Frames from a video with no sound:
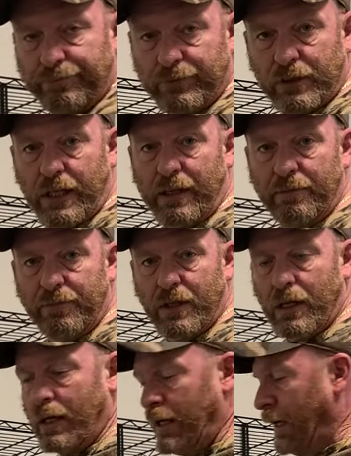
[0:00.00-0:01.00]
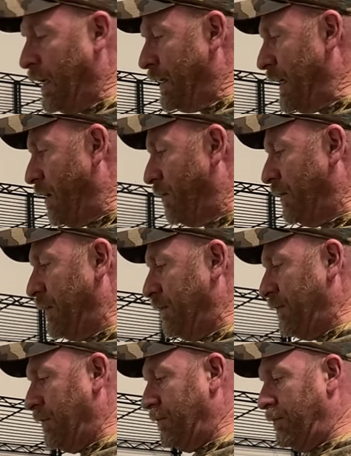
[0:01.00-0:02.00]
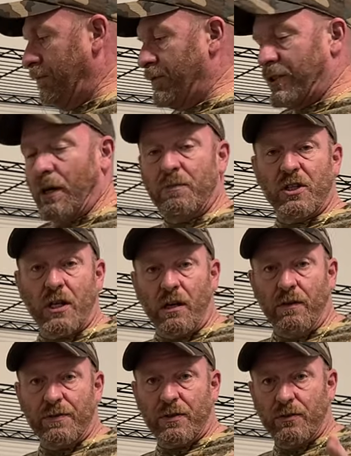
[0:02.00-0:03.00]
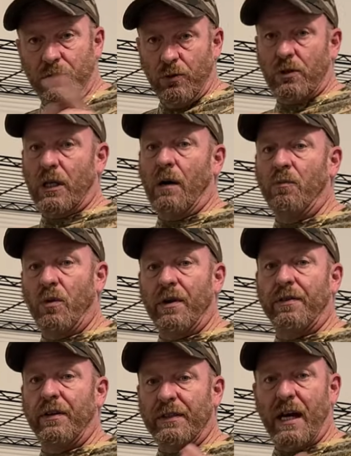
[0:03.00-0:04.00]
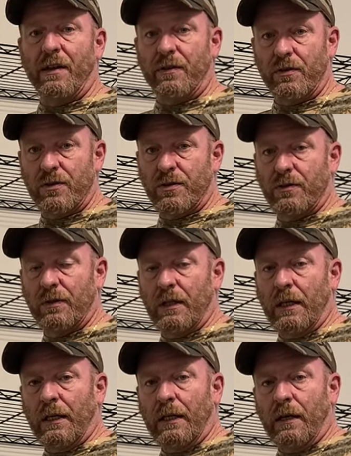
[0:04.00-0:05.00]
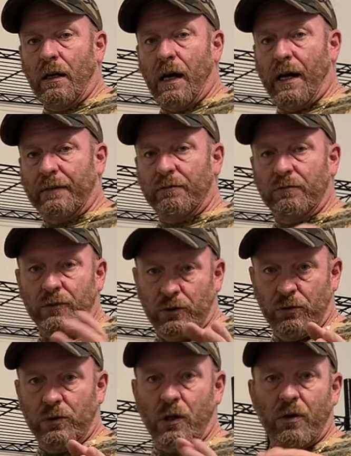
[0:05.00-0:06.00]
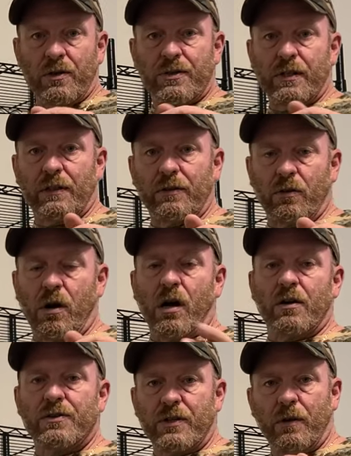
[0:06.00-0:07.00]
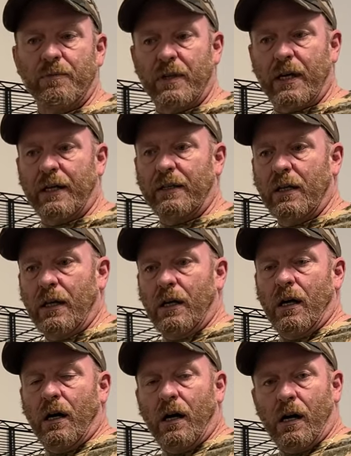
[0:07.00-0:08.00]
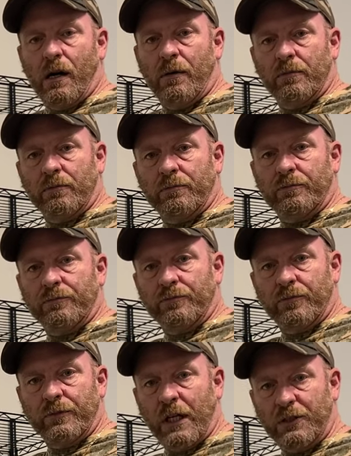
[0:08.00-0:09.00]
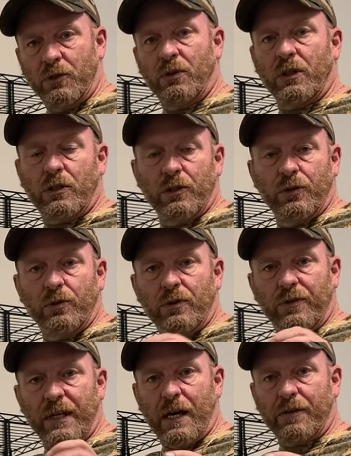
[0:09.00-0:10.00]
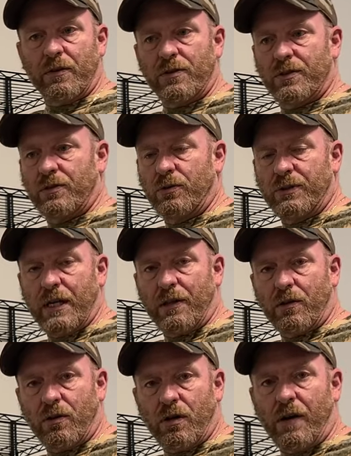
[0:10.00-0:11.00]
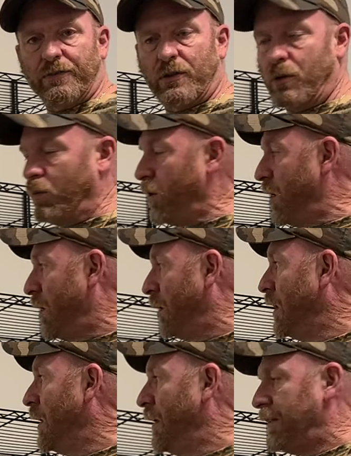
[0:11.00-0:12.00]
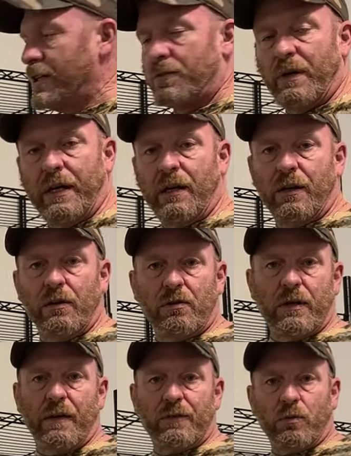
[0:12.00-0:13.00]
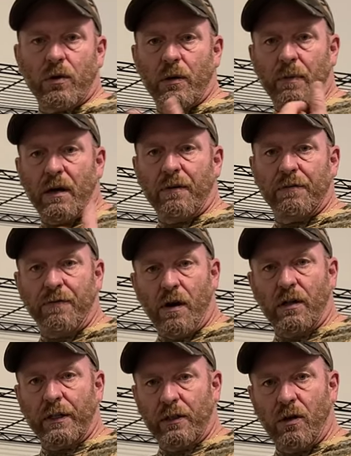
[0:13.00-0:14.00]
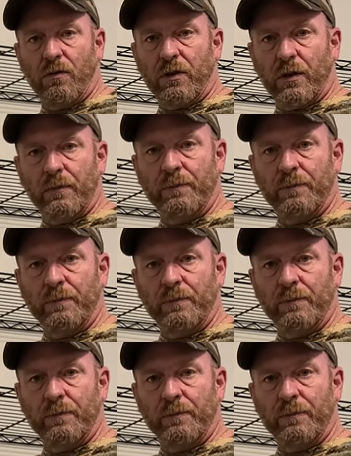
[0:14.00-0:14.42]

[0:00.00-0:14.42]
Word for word: Okay? Now, some shelves do come with the tethers. I do notice that there are some that they do include tethers to tether it off to the wall. This way here you don't have to worry about it falling over.